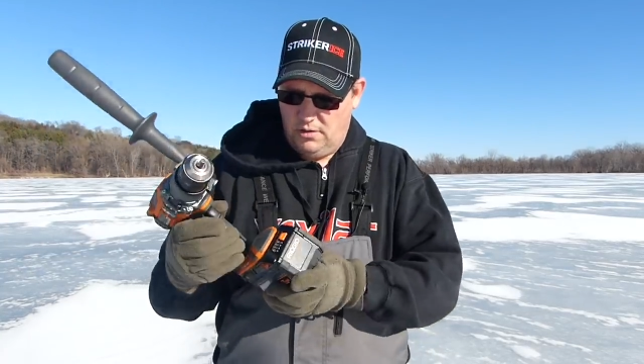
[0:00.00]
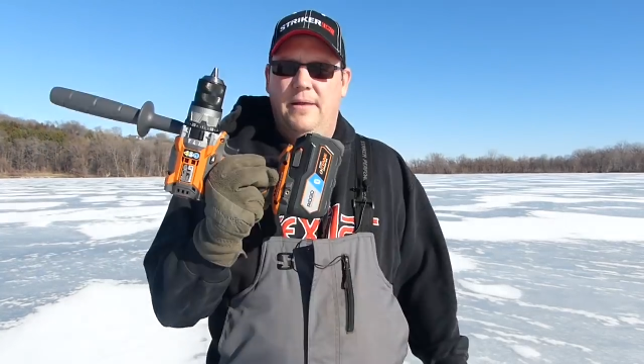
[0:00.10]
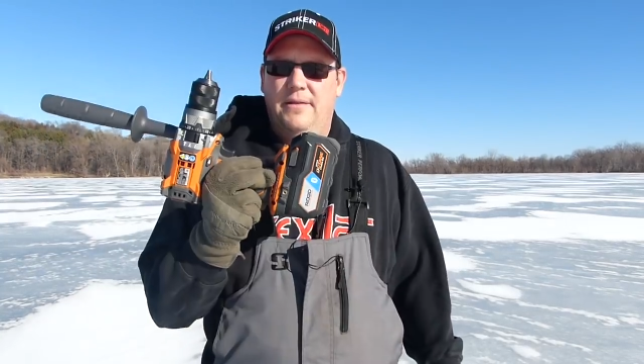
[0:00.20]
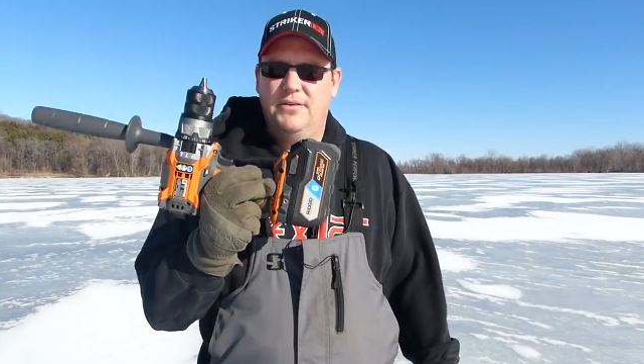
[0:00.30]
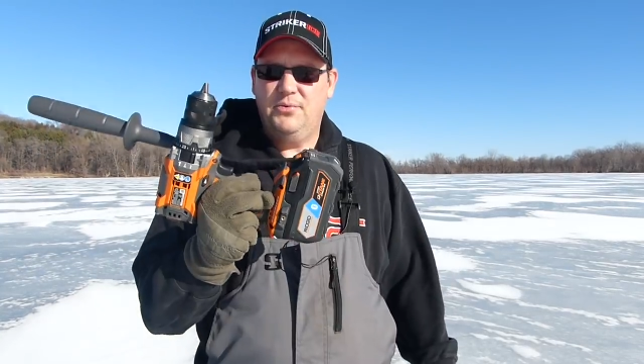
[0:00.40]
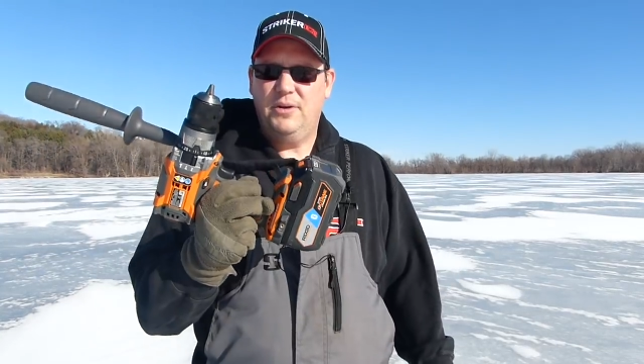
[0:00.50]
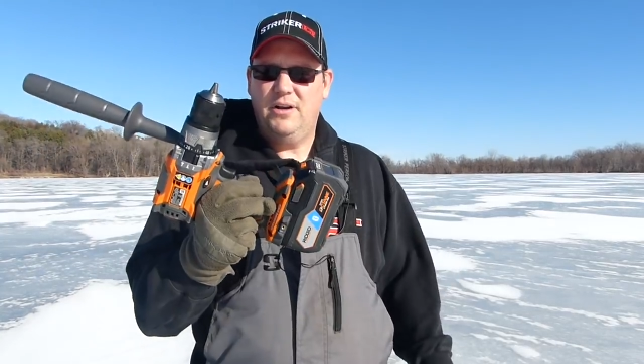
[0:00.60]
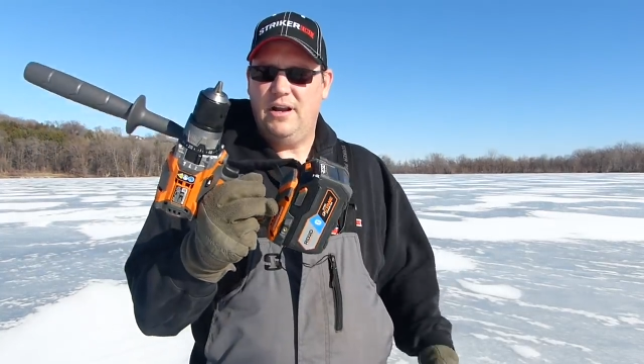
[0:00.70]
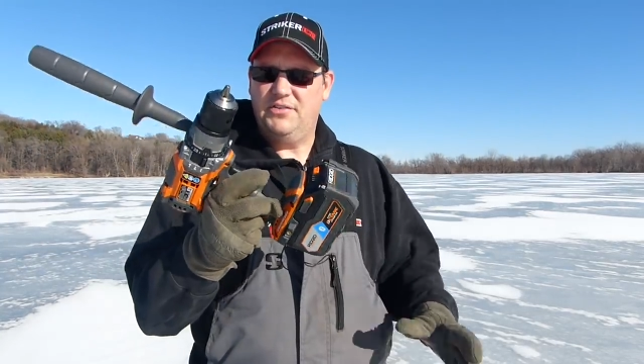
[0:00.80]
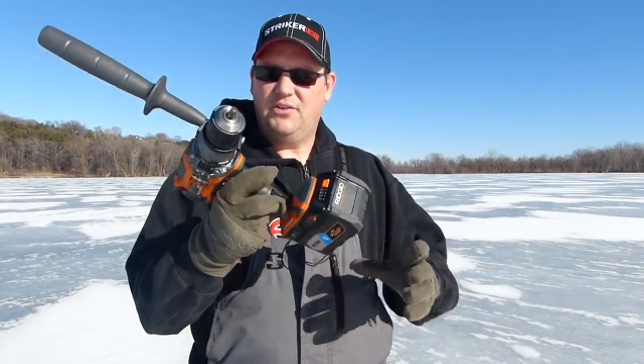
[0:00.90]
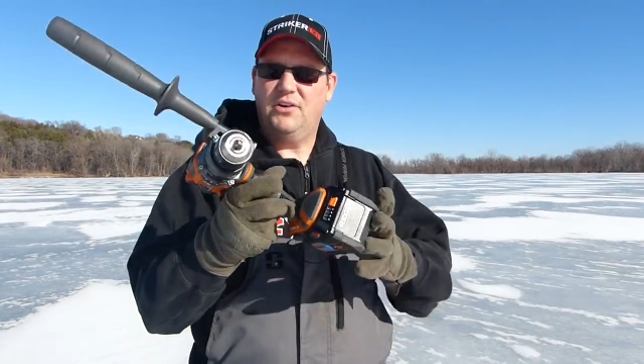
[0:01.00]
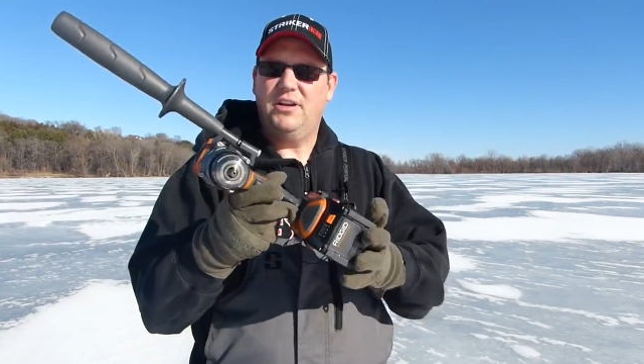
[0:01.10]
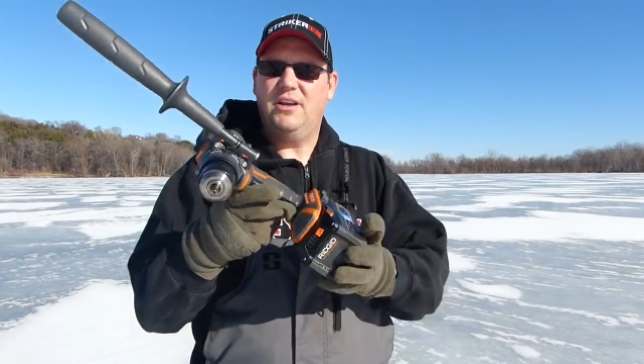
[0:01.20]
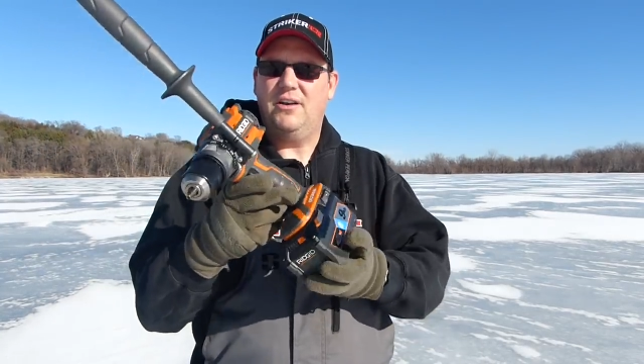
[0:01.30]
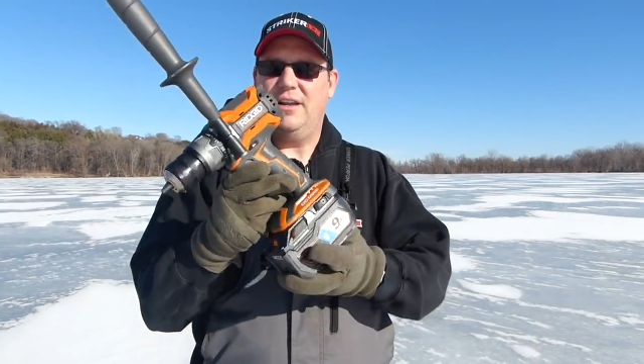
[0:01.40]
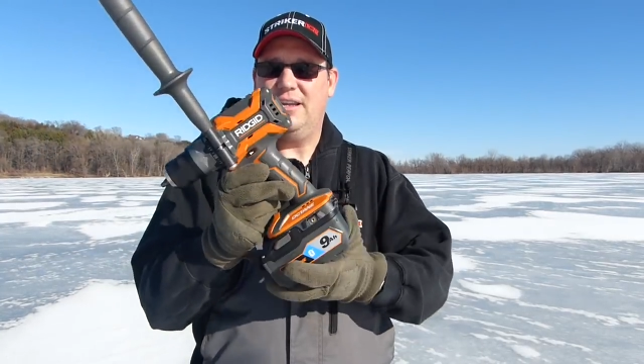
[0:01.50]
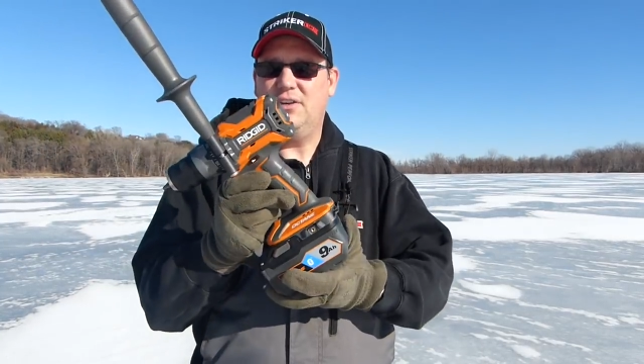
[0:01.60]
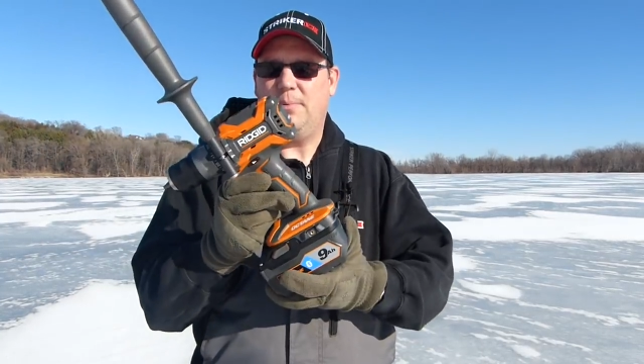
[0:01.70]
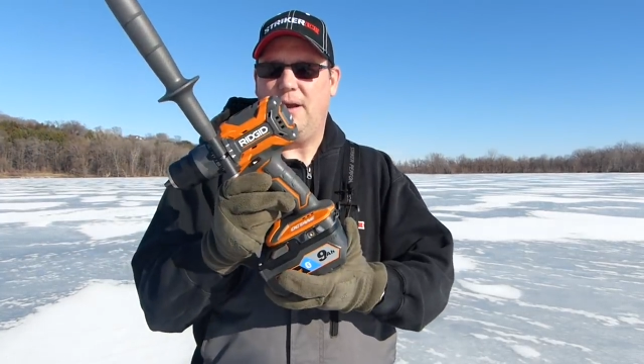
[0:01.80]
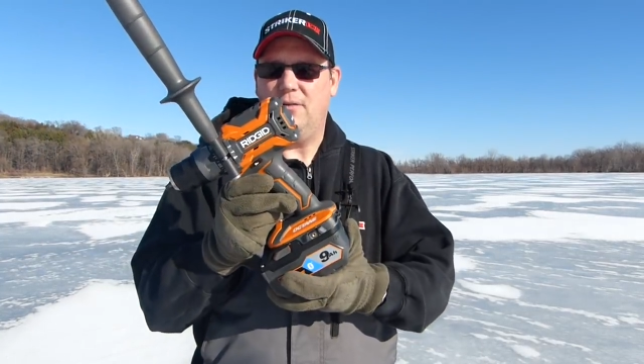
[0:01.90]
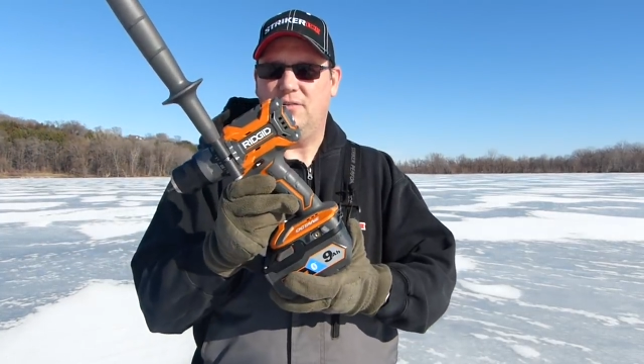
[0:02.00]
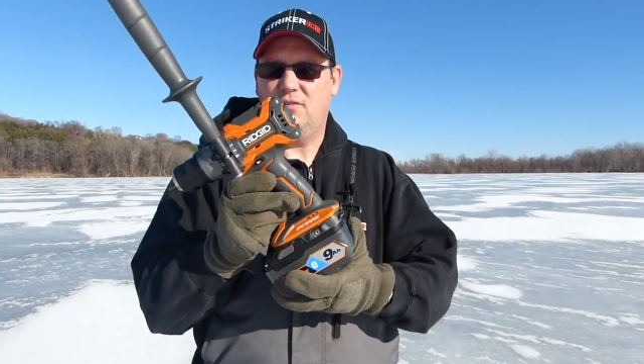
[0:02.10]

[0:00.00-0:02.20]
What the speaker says: This one here has 1,300 inch-pounds.